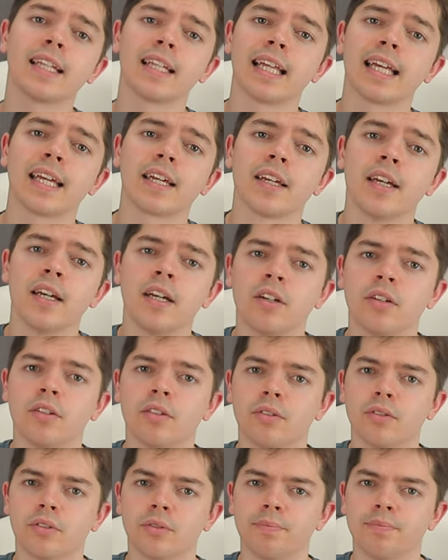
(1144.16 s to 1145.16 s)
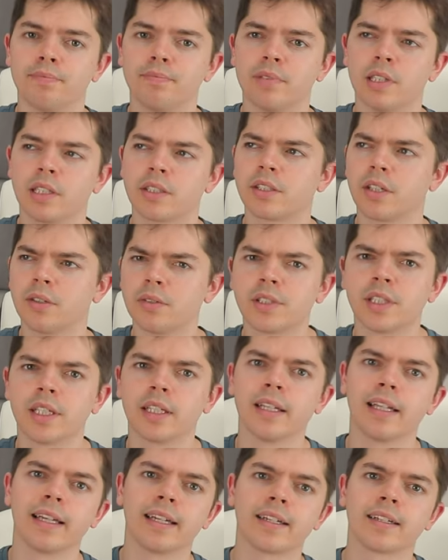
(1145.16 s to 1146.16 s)
link, or associate
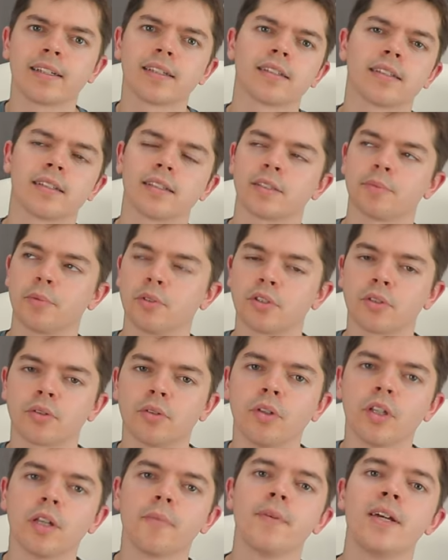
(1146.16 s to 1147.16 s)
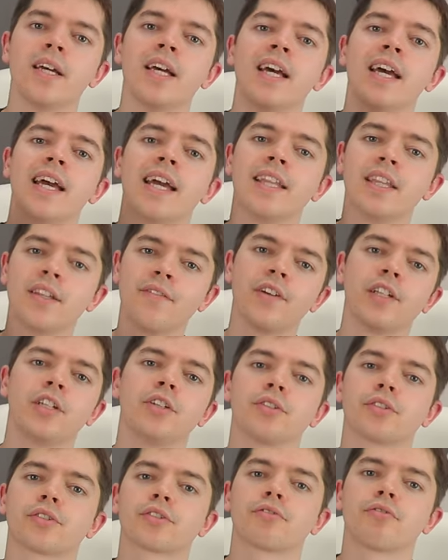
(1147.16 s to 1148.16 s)
link, that's supposed to call them, in the video
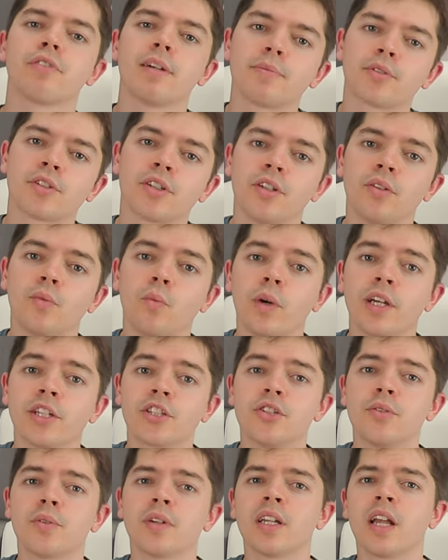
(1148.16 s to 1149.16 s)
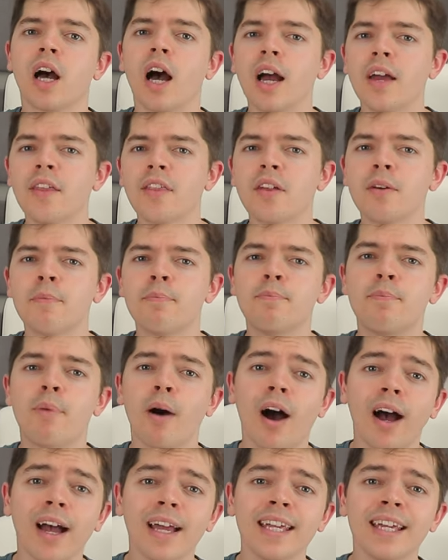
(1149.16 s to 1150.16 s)
description, which you can either
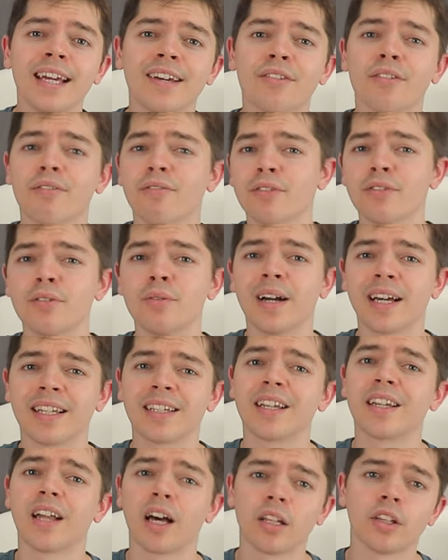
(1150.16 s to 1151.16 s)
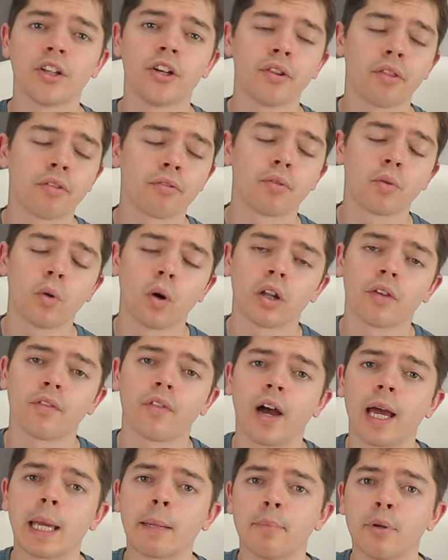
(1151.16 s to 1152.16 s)
buy through, and I'll learn through
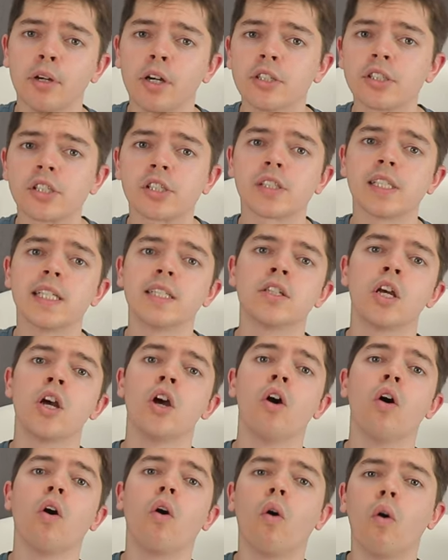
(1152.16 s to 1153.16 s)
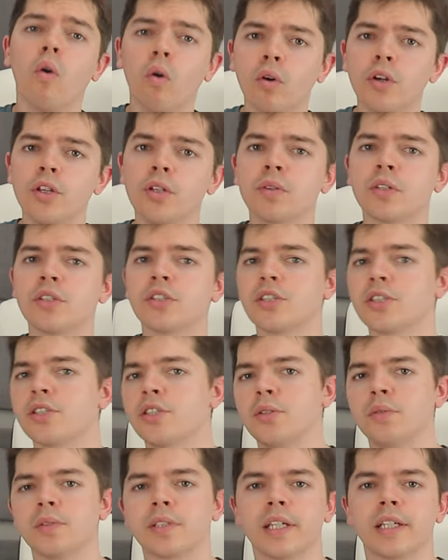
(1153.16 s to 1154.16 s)
qualifying purchases, or you can just
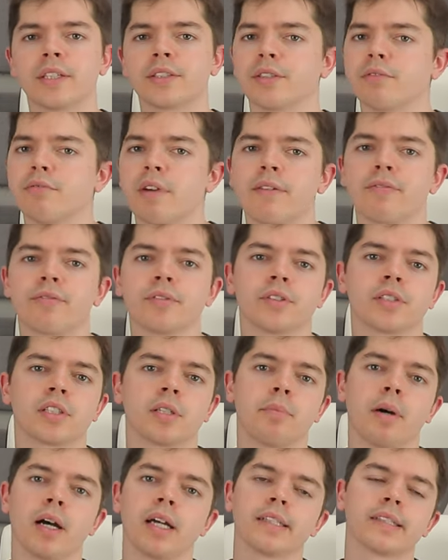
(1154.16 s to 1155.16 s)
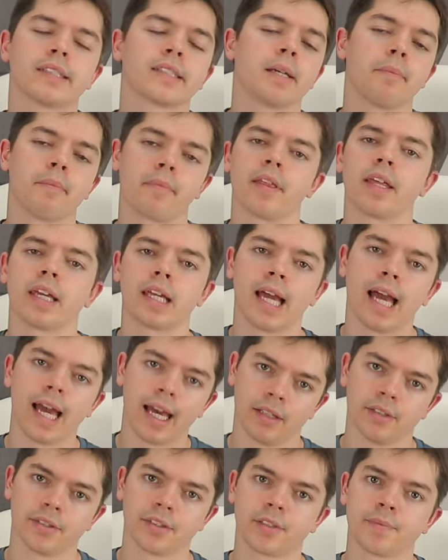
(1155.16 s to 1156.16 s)
use it as a reference to buying something
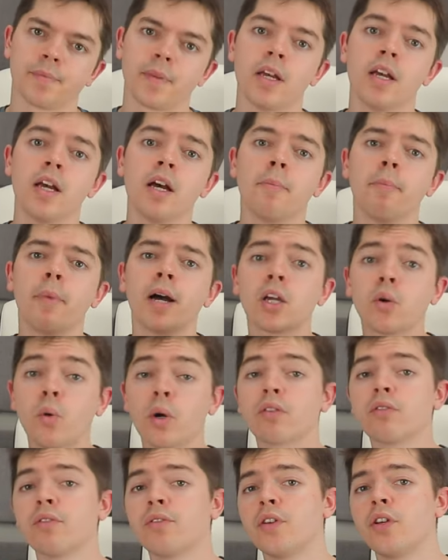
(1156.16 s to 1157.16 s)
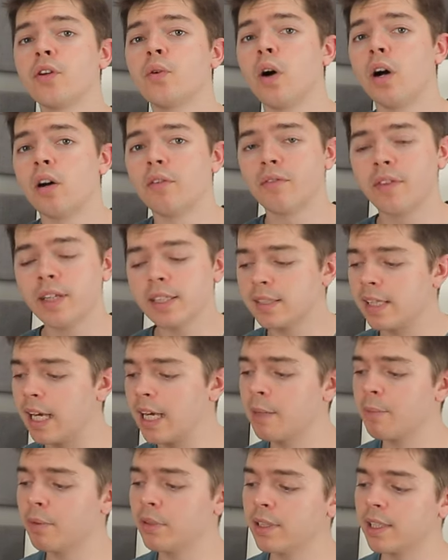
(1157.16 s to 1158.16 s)
else. My quick review of this
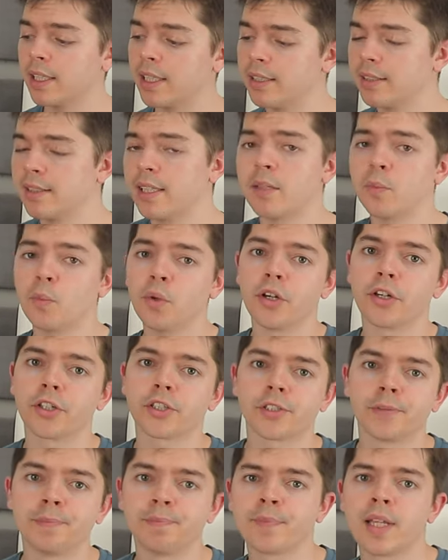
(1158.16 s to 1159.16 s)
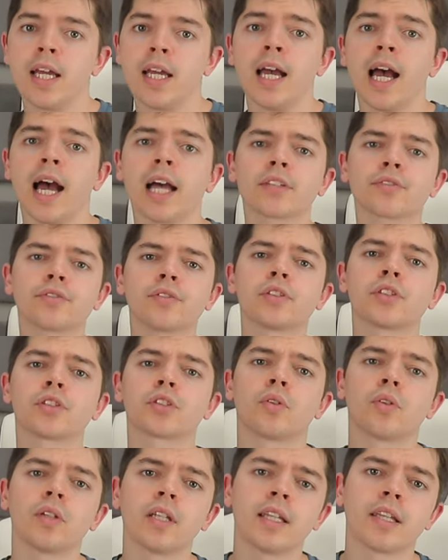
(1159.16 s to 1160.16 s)
cable is it works. As for
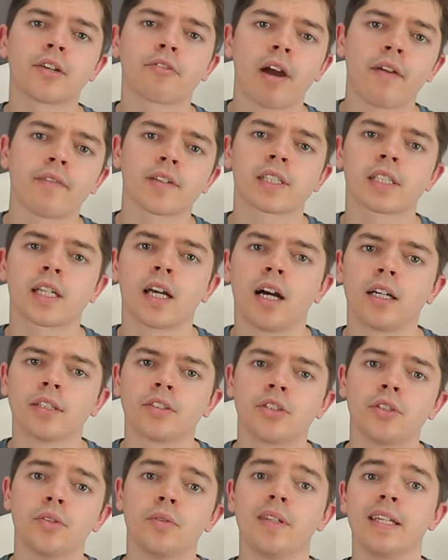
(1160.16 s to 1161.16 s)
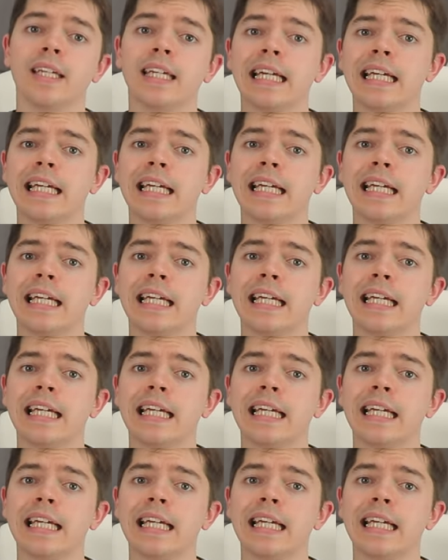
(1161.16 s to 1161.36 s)
installing the graphics card to the